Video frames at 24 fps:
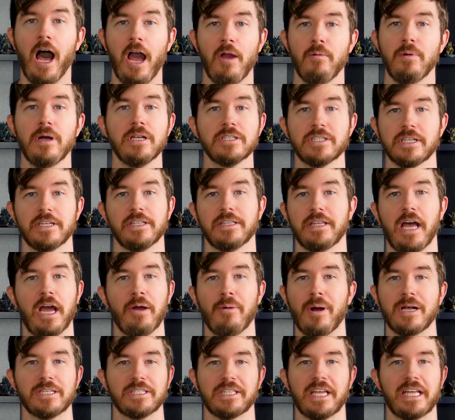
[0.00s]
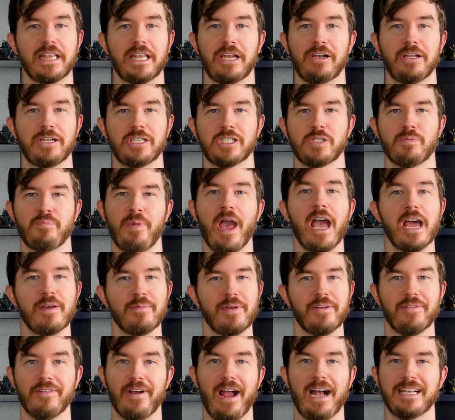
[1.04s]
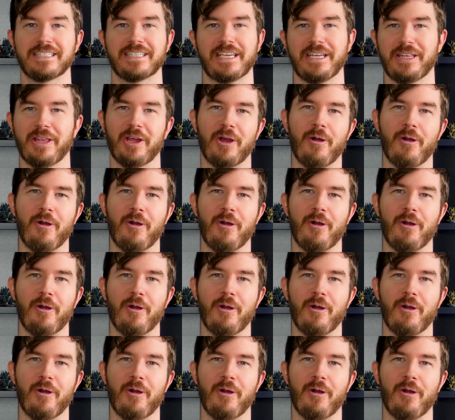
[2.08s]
I wasn't. They literally just banned me for asking